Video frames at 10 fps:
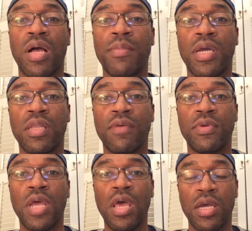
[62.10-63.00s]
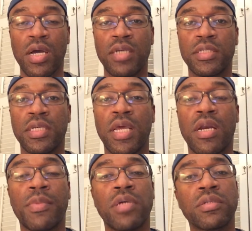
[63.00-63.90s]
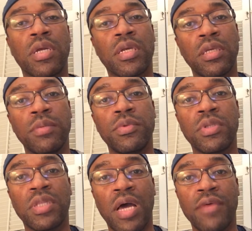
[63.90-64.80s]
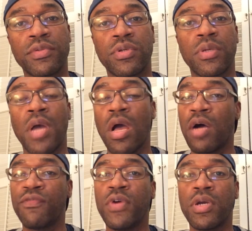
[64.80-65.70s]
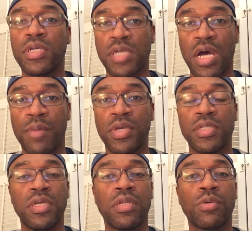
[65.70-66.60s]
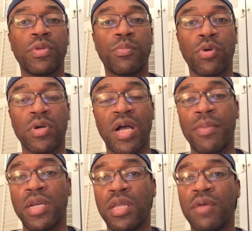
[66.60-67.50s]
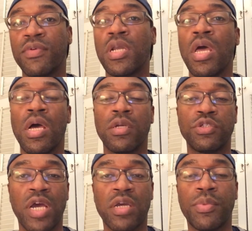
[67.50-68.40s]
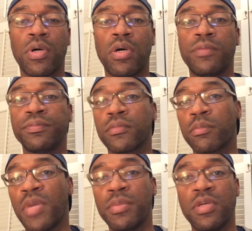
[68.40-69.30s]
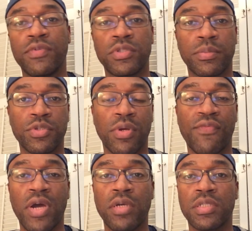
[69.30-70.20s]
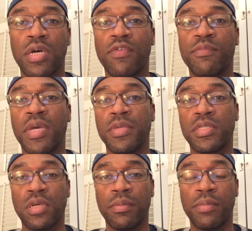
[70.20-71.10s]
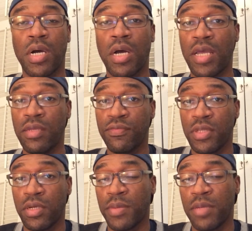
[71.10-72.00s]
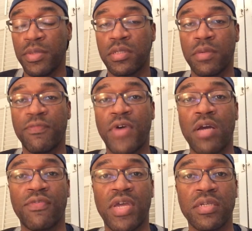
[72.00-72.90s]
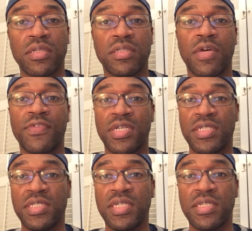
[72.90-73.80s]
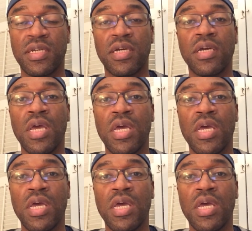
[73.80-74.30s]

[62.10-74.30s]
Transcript: Kombat eleven content, and I'm also going to keep doing the live stream on various topics dealing with Mortal Kombat eleven, Dragon Ball, maybe even some Street Fighter stuff, maybe some, uh, even there might be some Final Fantasy stuff because Dissidia